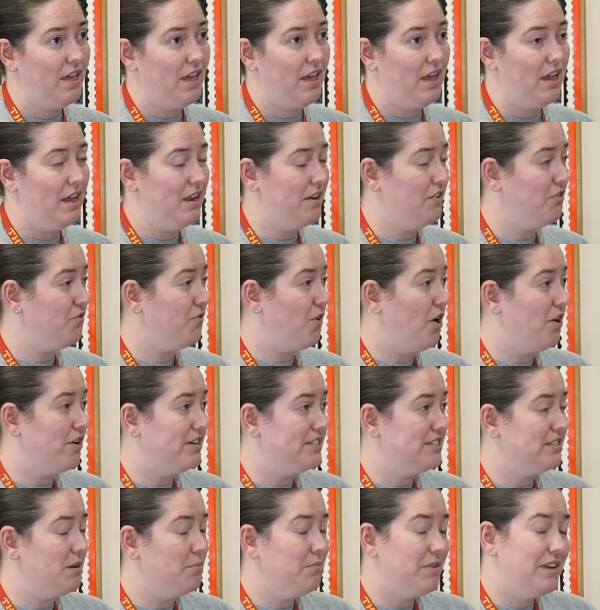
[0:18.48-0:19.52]
And as
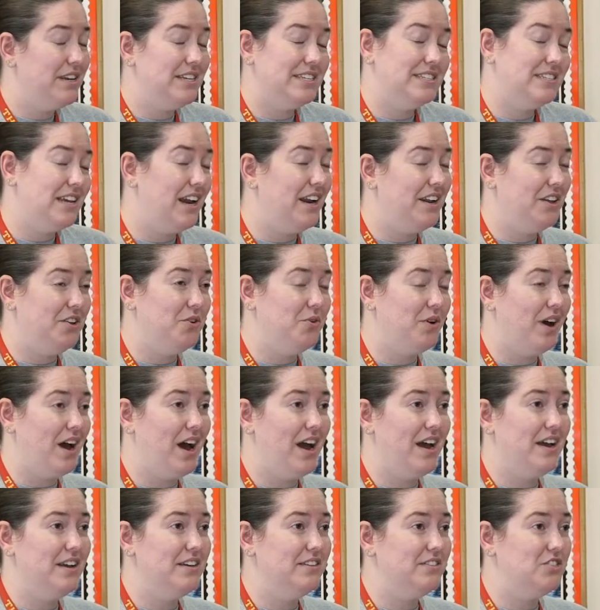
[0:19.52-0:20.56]
far as something to say to you
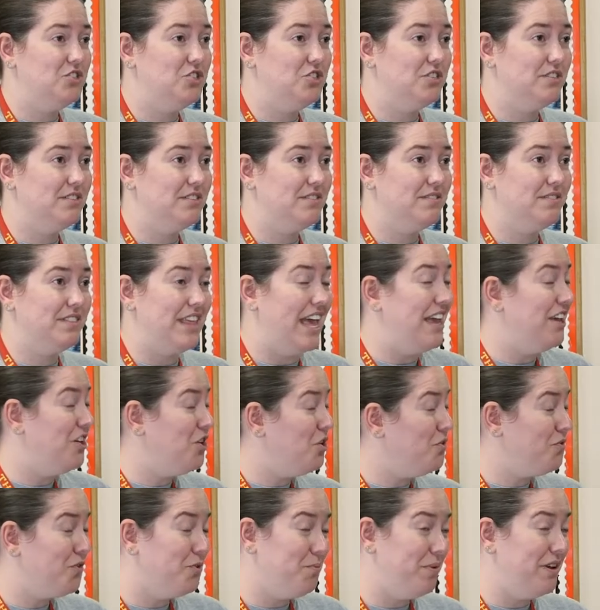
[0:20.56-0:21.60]
guys, just
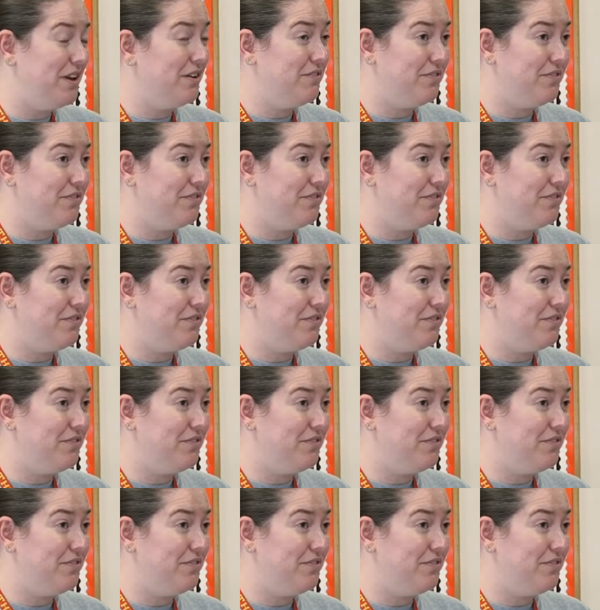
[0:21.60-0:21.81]
thank you for being